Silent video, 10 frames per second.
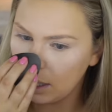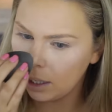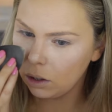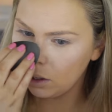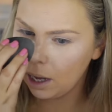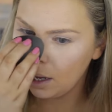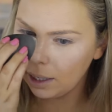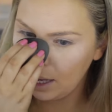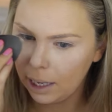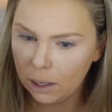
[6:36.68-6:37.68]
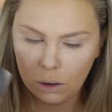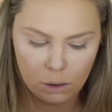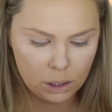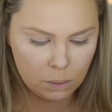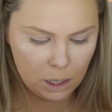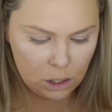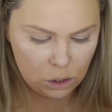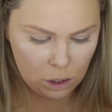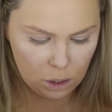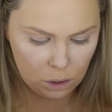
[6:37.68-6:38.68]
Like you can't cake it on as
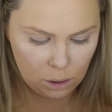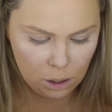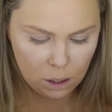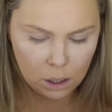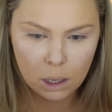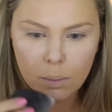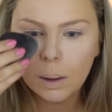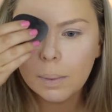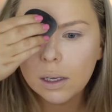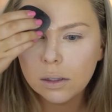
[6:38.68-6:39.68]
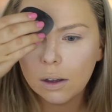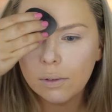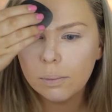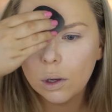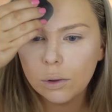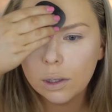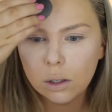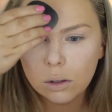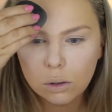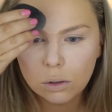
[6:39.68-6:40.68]
much. I don't know. Maybe because I'm
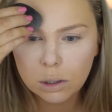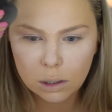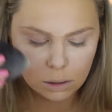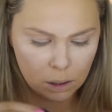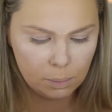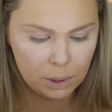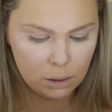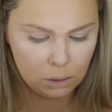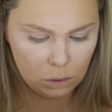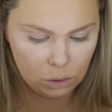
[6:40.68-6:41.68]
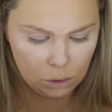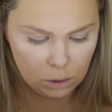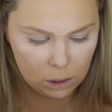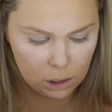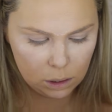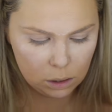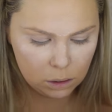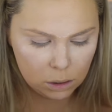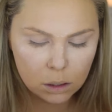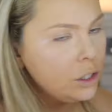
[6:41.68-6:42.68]
only using a bit through the lid.
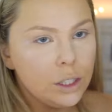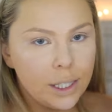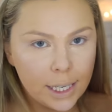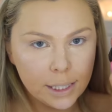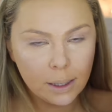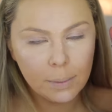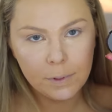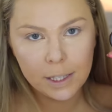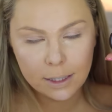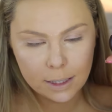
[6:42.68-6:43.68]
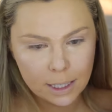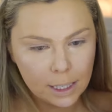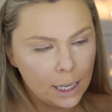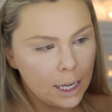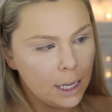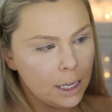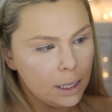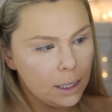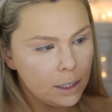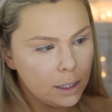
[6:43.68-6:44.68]
Just taking some of this
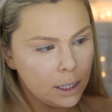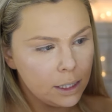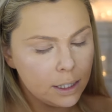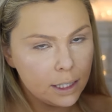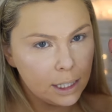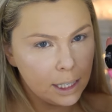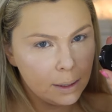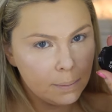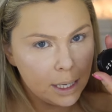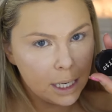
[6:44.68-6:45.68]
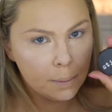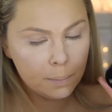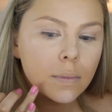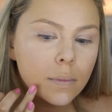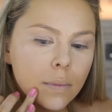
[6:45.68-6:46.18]
Stila Conceal in medium.